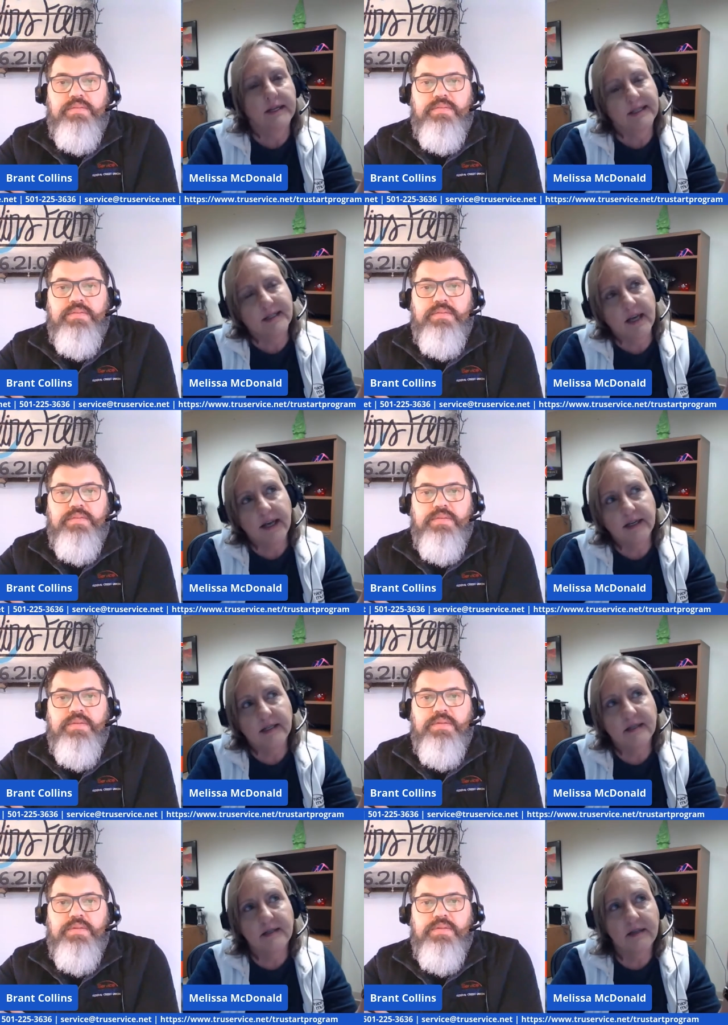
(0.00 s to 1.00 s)
Speaker 1: it
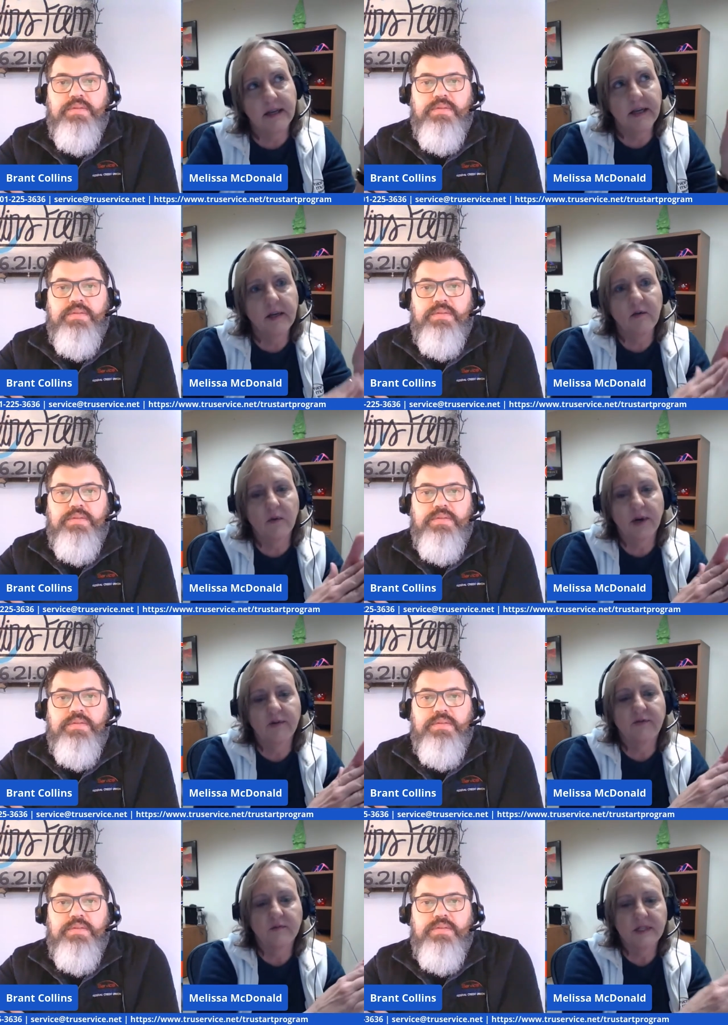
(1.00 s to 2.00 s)
takes anywhere
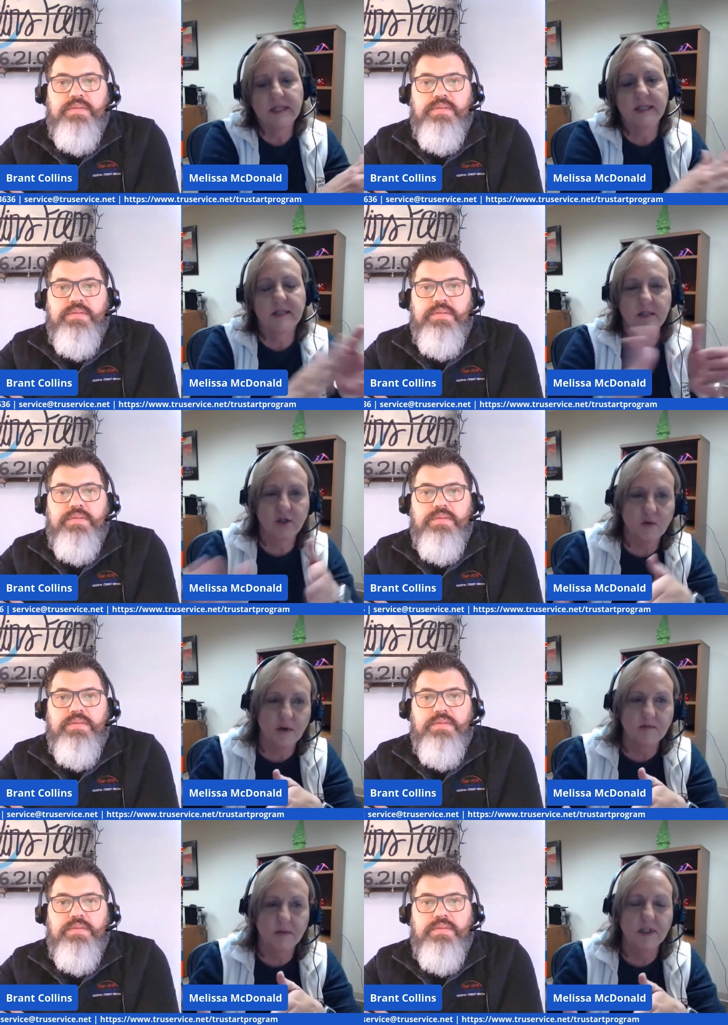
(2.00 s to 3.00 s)
from six to
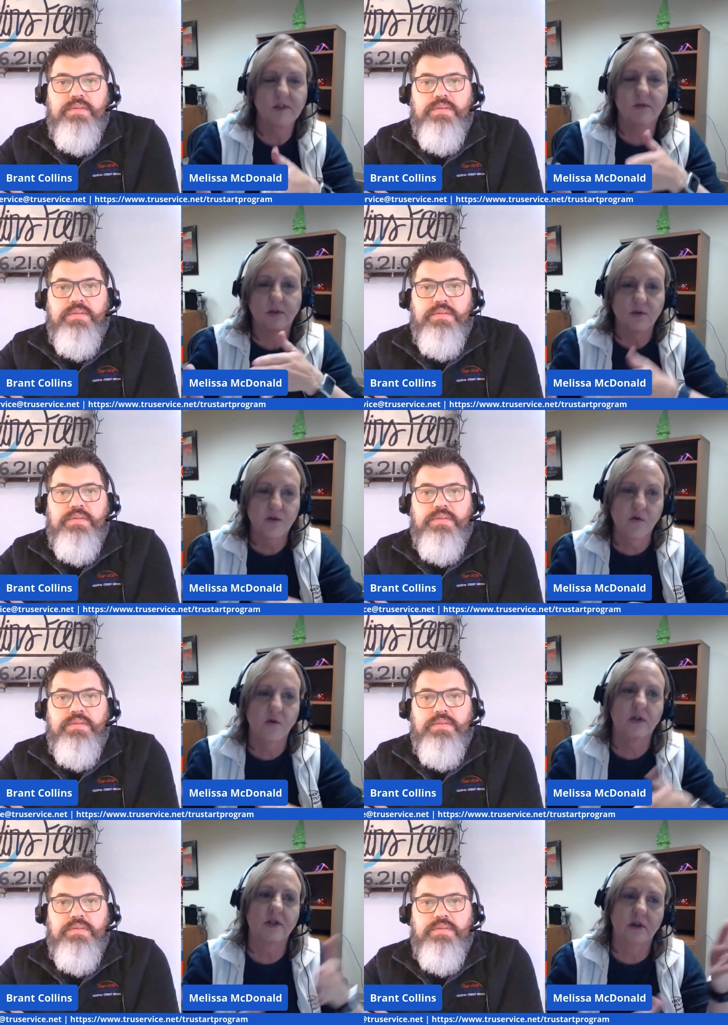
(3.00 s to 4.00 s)
12 months for your
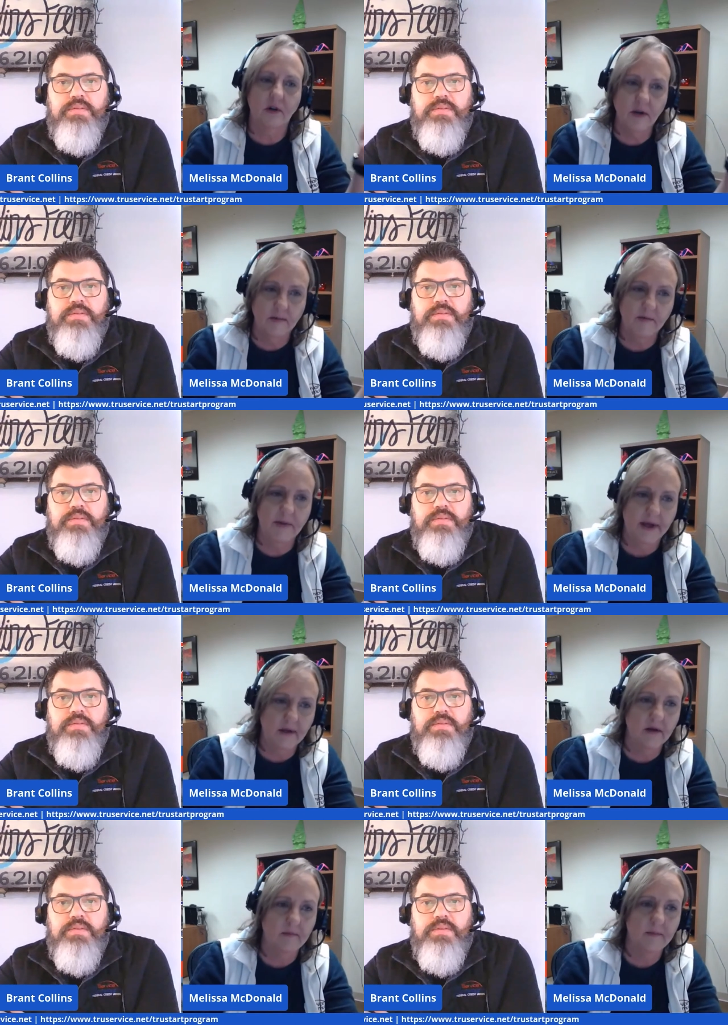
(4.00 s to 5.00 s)
score to start coming back
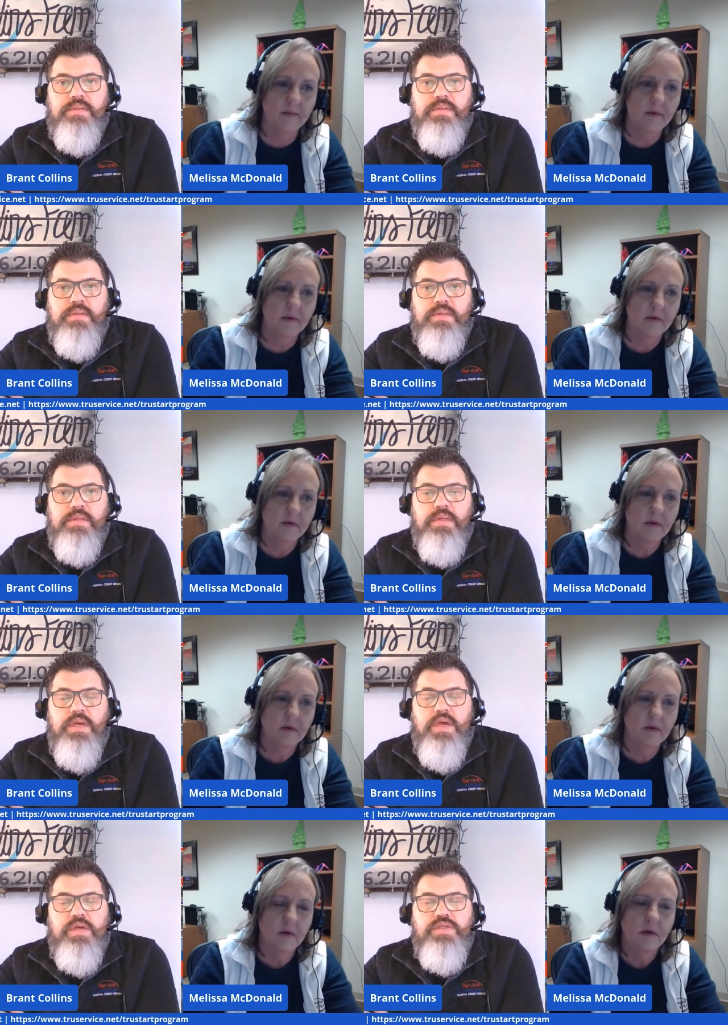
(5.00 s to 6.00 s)
up
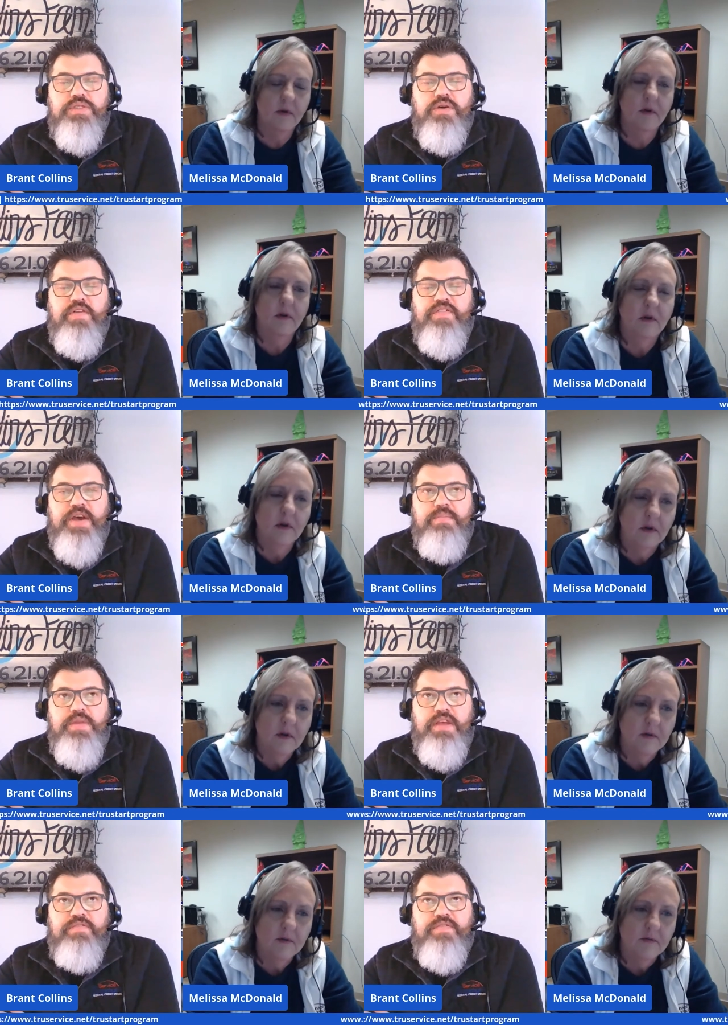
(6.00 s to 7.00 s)
Speaker 2: so if i'm
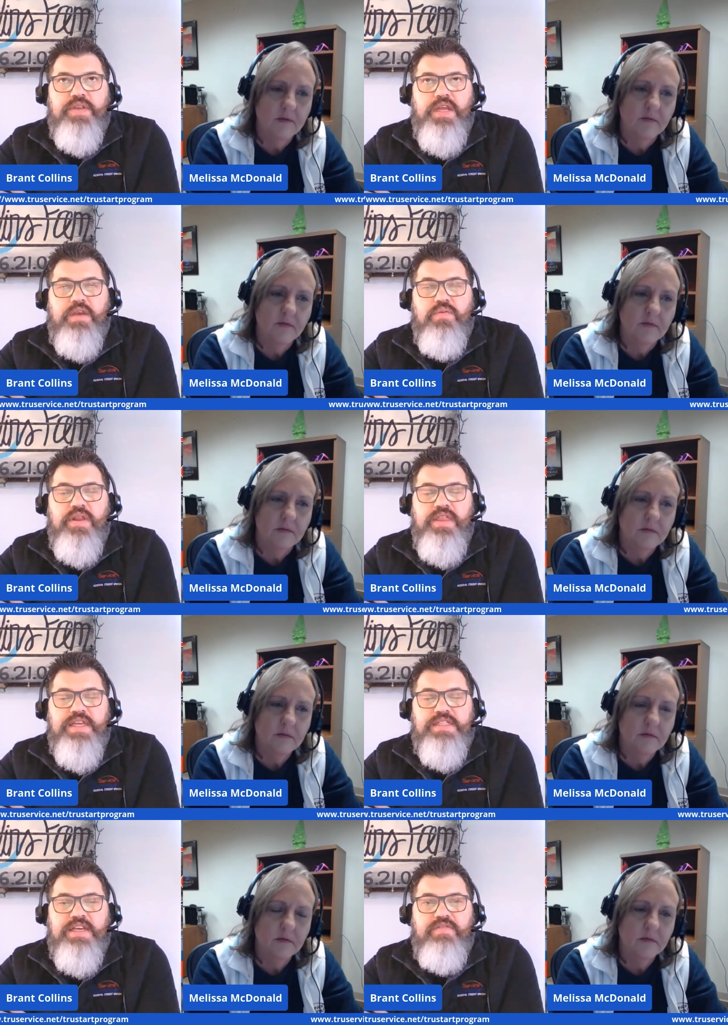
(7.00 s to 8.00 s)
if like one of the
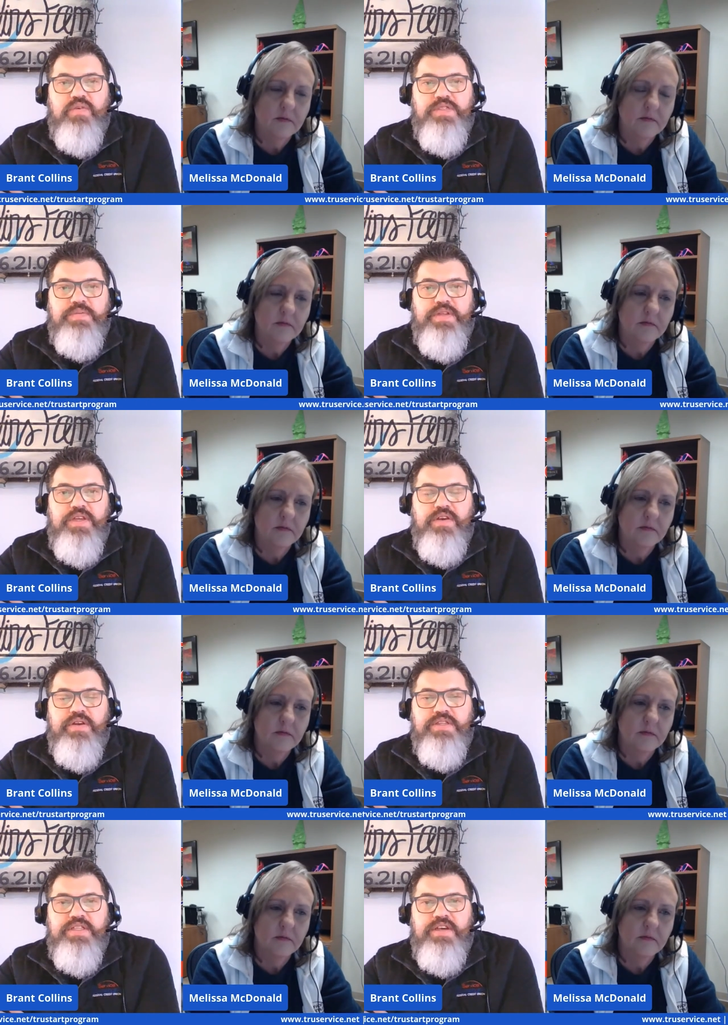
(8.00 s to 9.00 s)
things i've always been
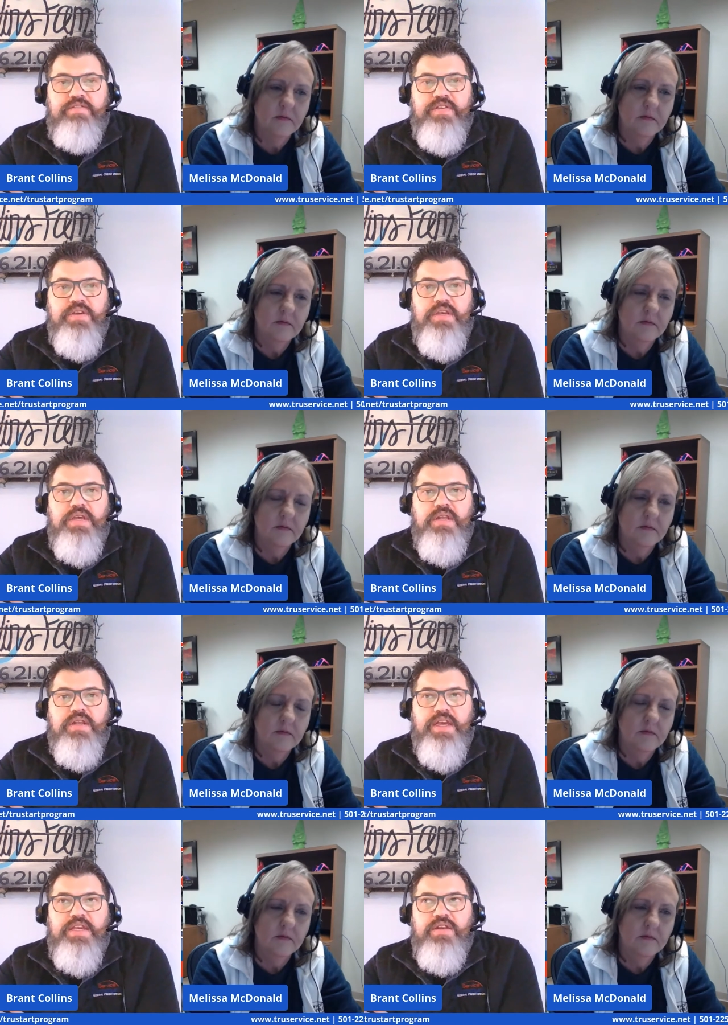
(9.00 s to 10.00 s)
curious of
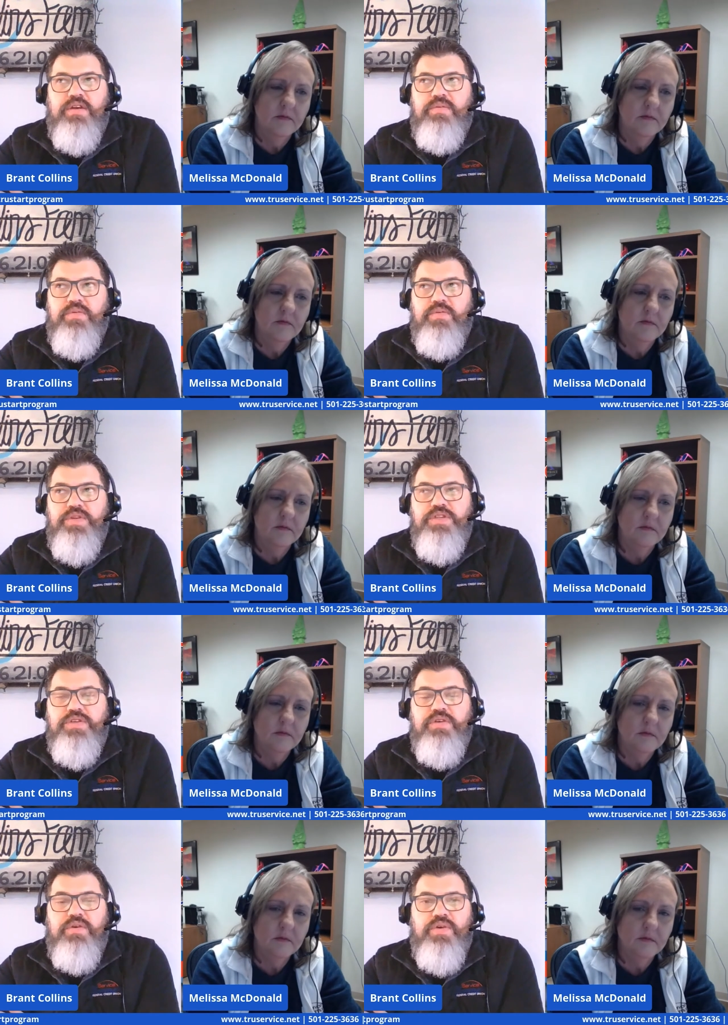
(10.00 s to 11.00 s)
like you know when you
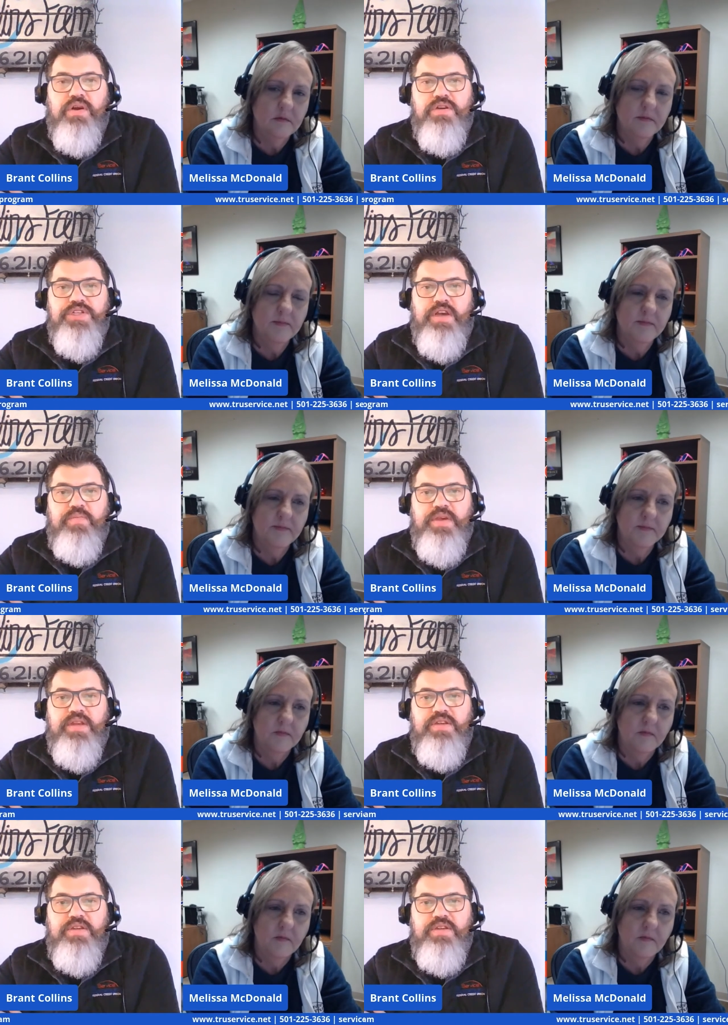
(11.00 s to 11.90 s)
do go car shopping and